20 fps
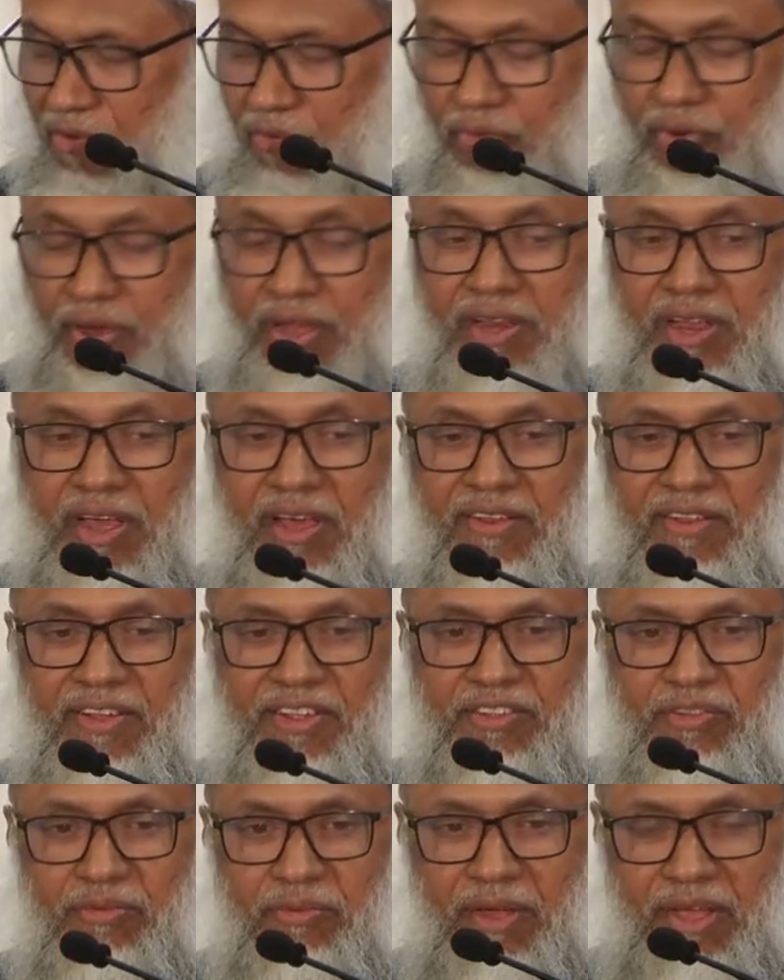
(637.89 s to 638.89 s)
While Allah
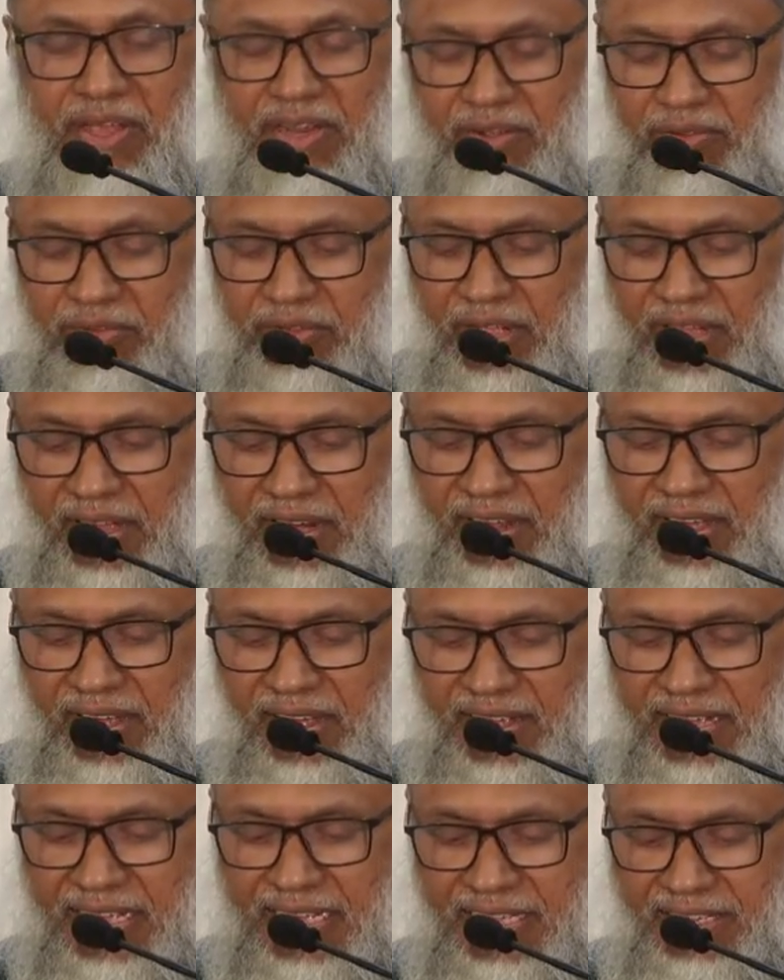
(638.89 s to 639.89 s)
subhanahu wa
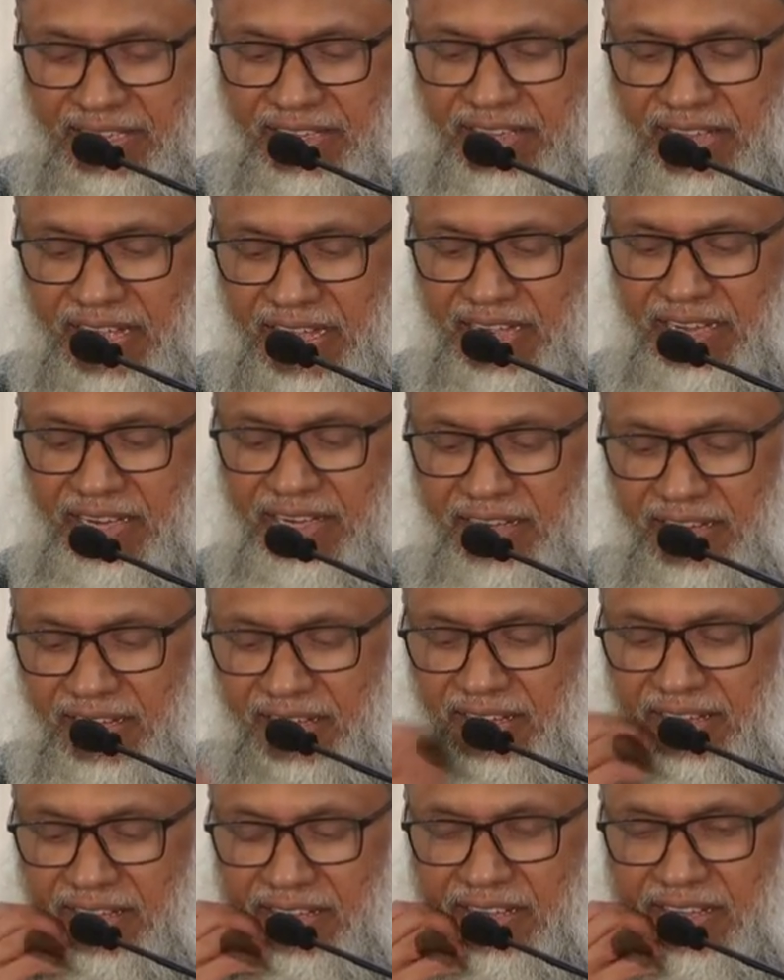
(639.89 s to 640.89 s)
ta'ala said
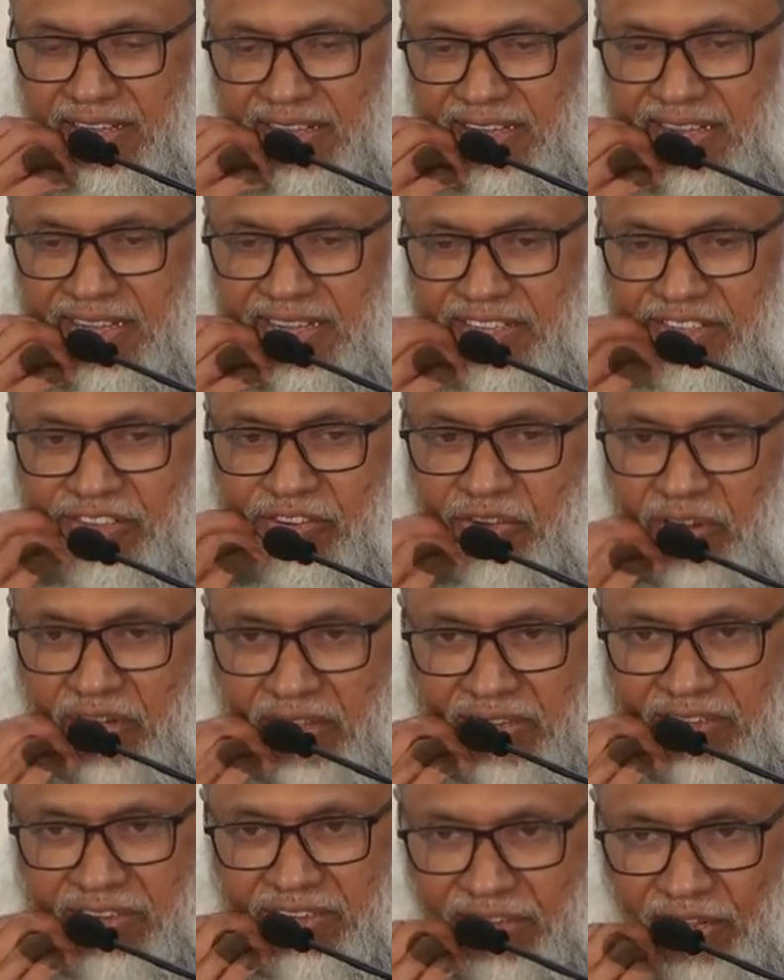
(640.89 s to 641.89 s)
he is not
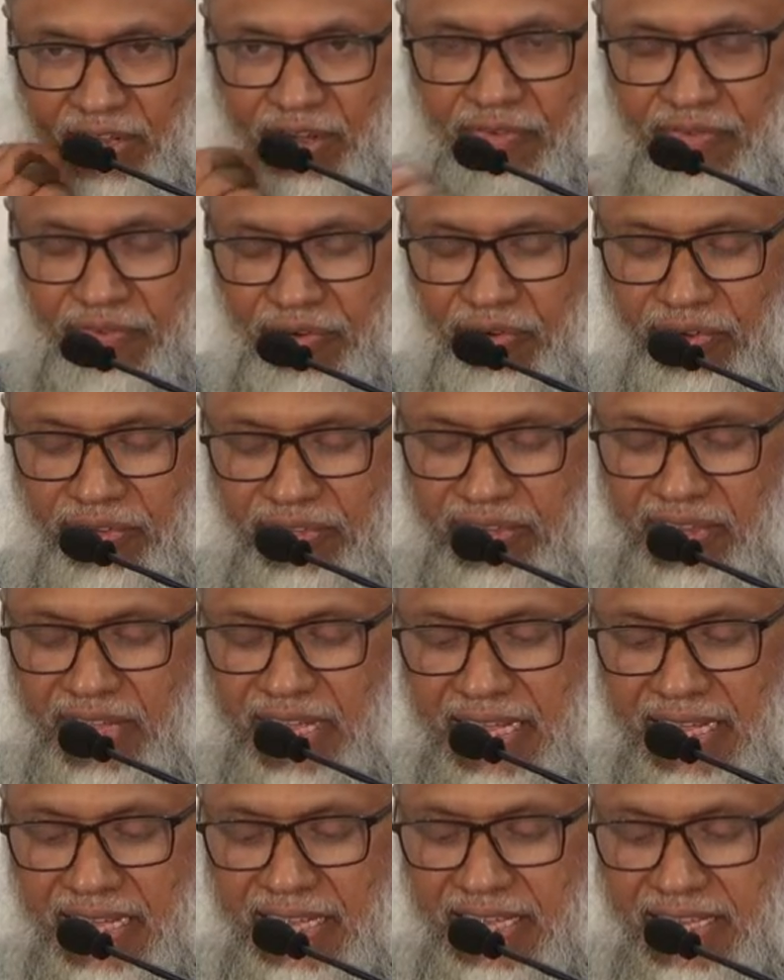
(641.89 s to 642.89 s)
his son, of course.
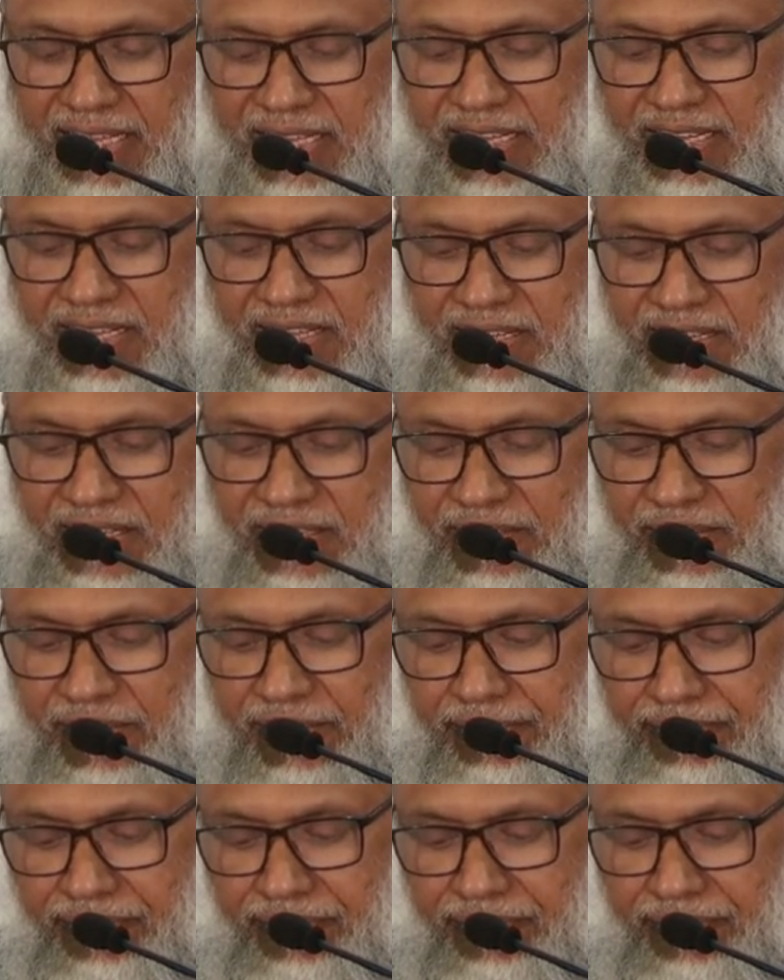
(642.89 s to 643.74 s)
He is